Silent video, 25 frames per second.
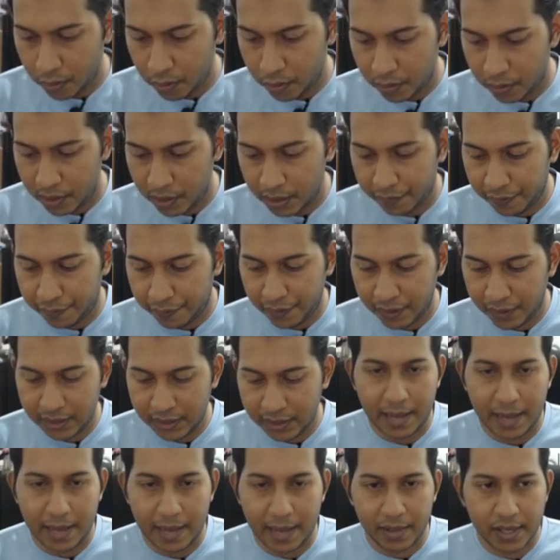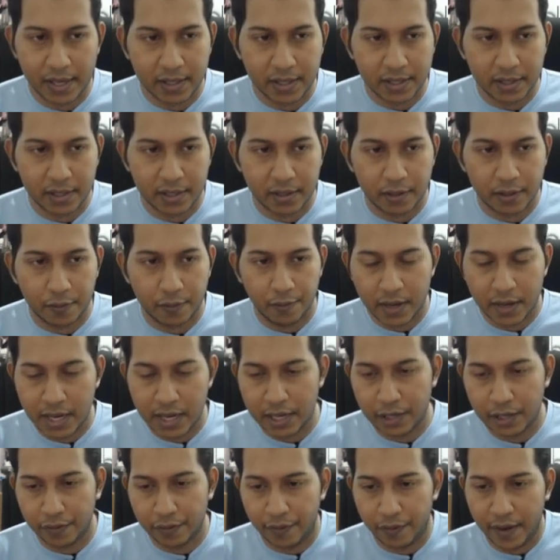the first step is we
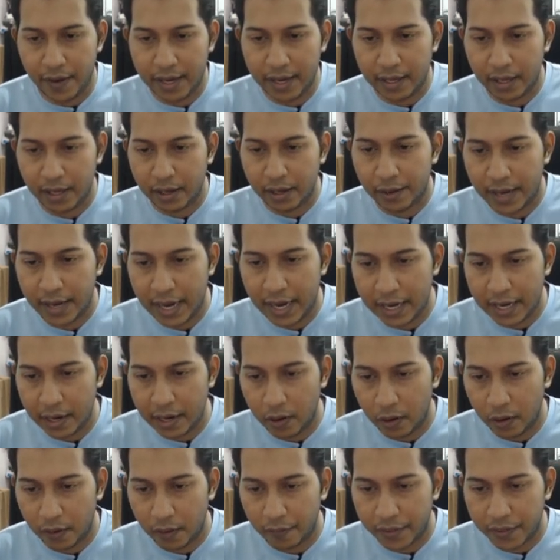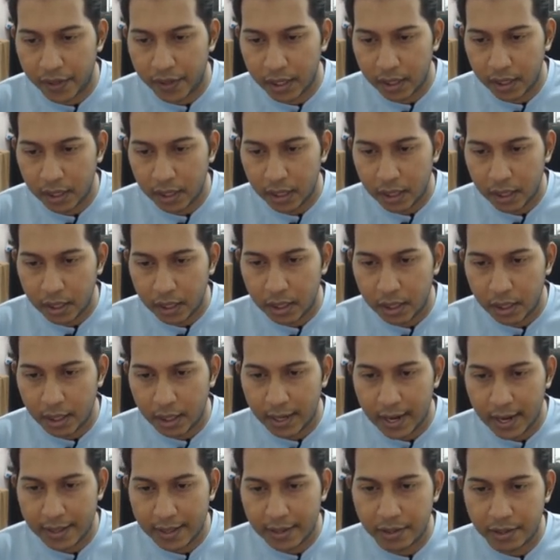need to find the gradient of the
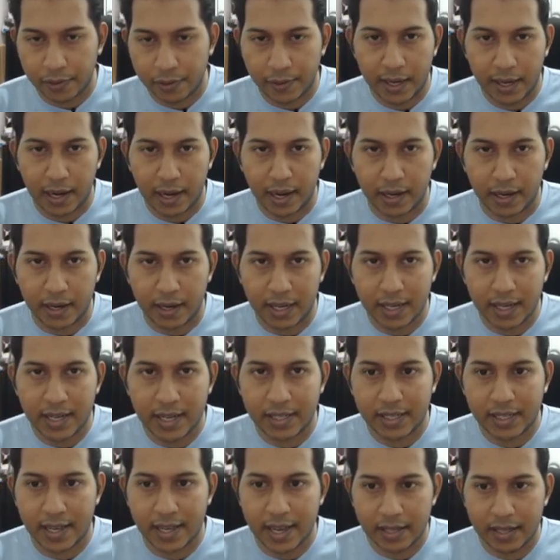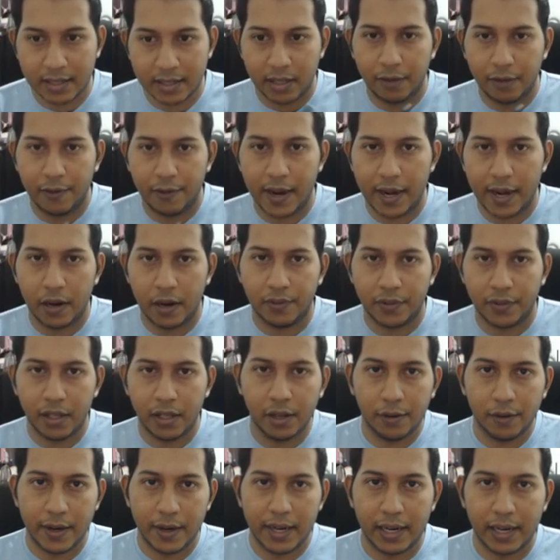another straight line, in this case the gradient of the
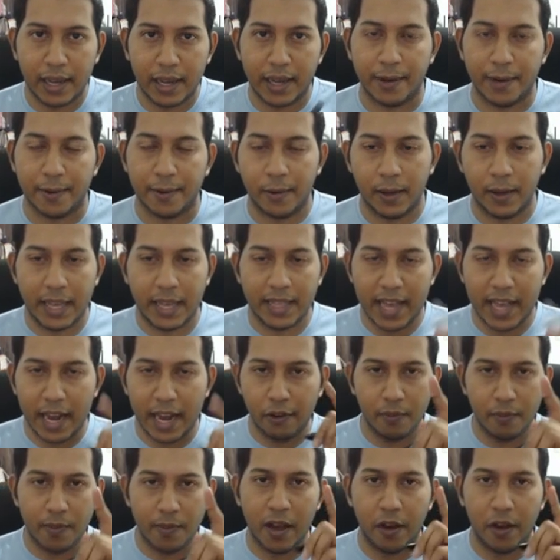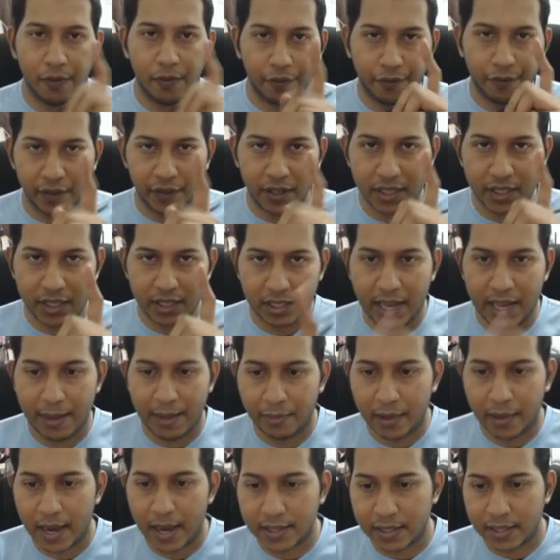green line. Okay, that will be our first
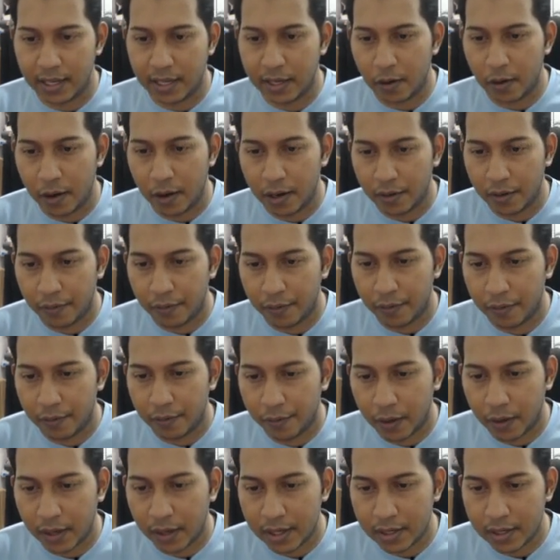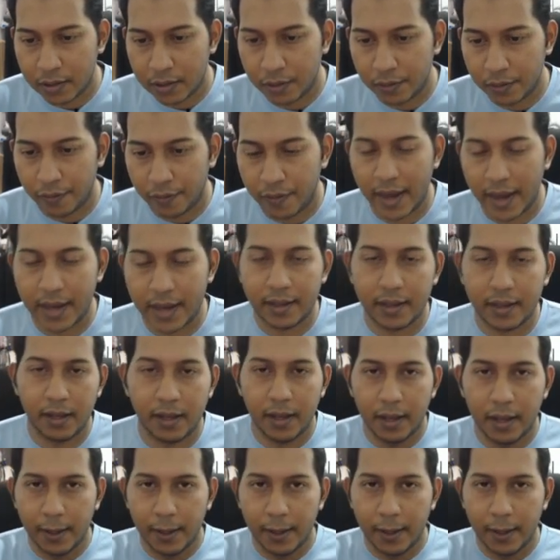step, guys, in order for us to find the